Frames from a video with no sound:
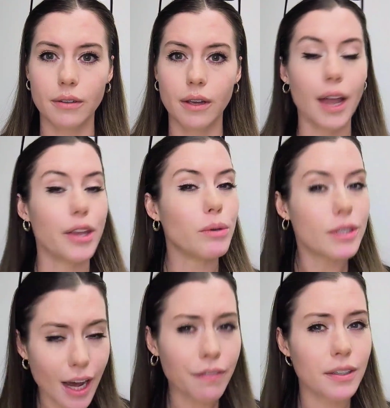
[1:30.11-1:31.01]
And you
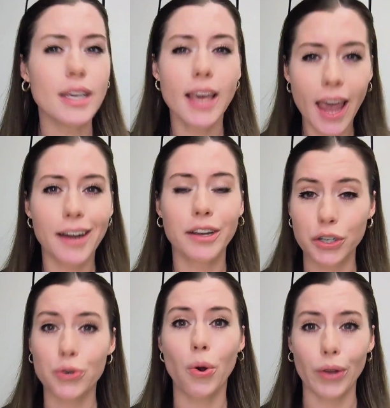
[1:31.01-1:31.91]
definitely can't
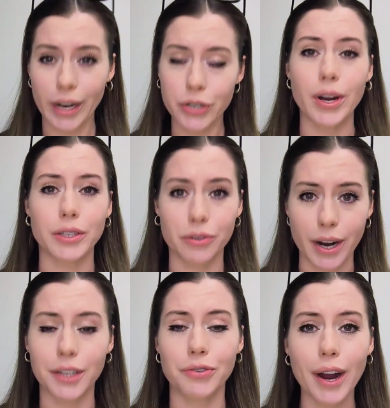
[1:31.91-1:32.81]
control interest
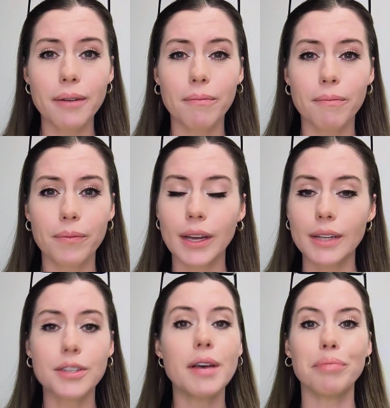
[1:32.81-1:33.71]
rates, right? It's
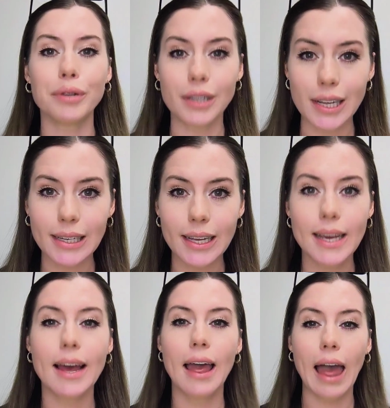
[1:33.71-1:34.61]

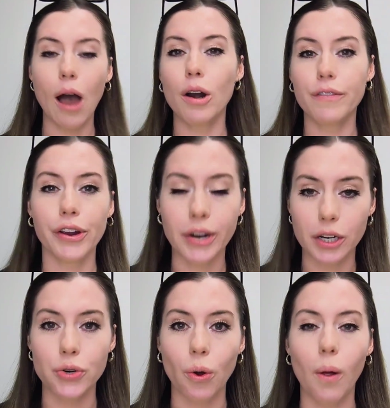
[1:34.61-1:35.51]
completely out of your
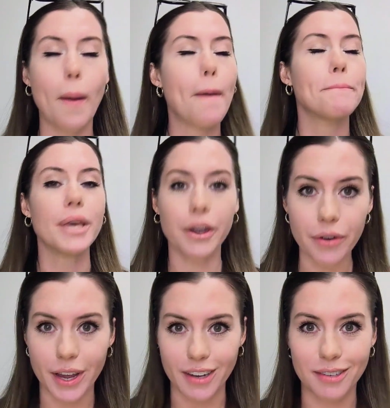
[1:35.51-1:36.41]
control,
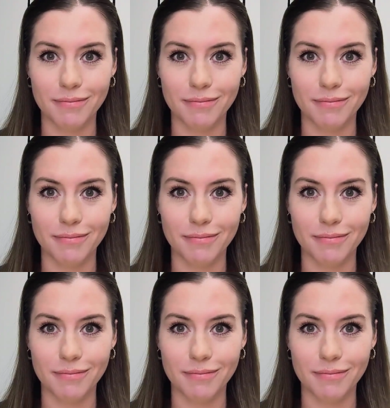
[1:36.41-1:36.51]
period.